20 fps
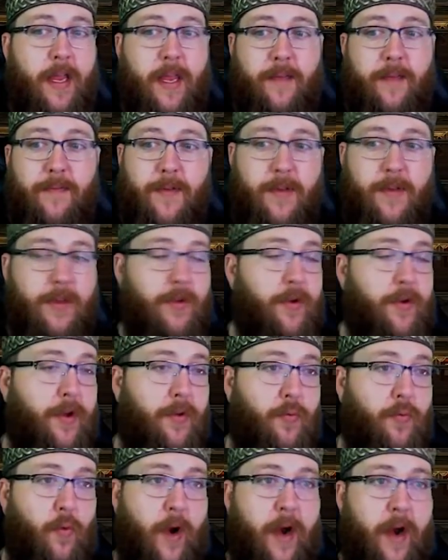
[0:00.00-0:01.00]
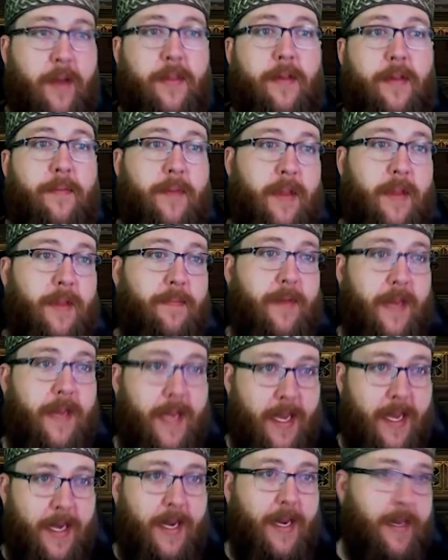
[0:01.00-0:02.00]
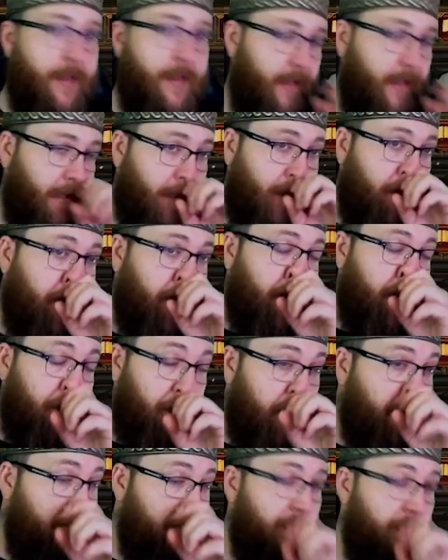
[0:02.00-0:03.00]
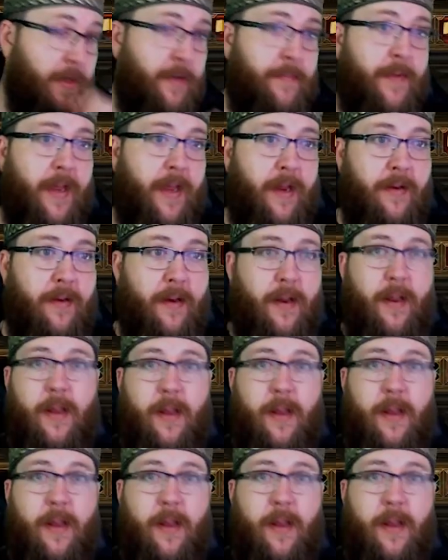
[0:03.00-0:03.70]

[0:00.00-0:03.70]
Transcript: if you can wear them in the beginning and then later cube them and,